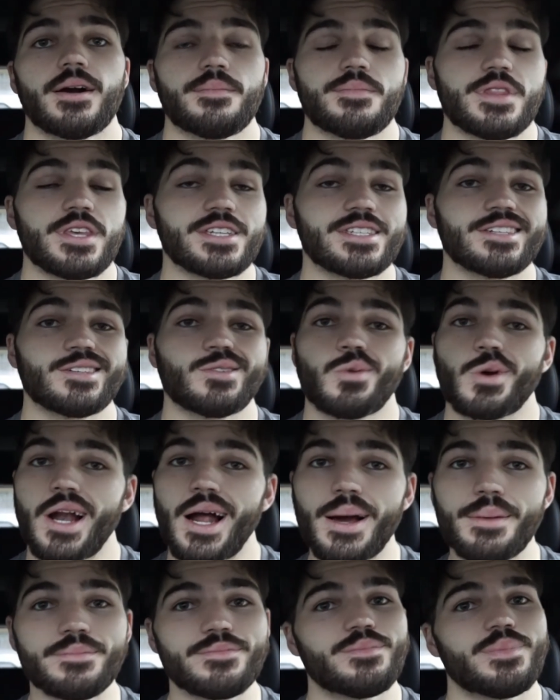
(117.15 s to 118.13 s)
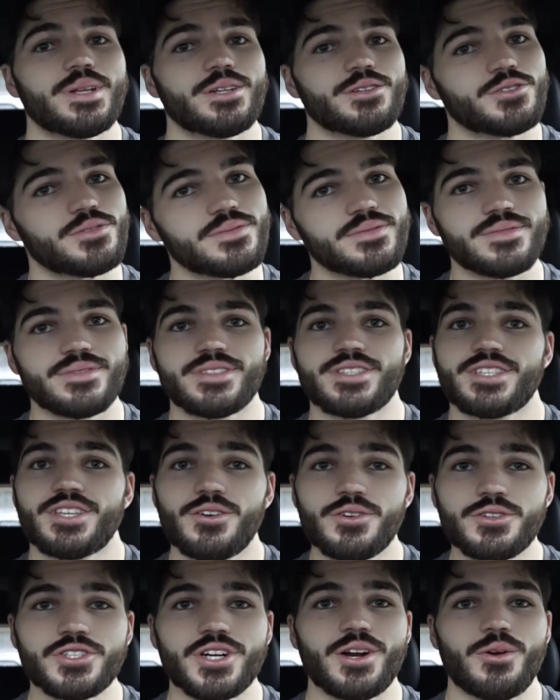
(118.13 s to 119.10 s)
This is what I've been
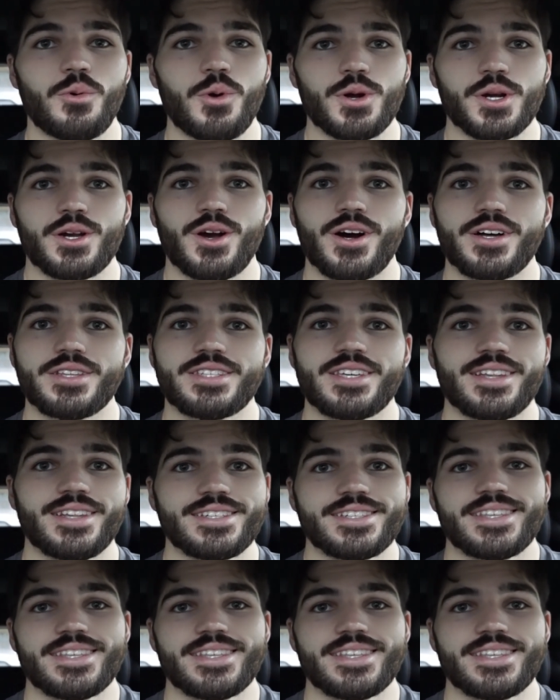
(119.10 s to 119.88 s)
still trying to work on to this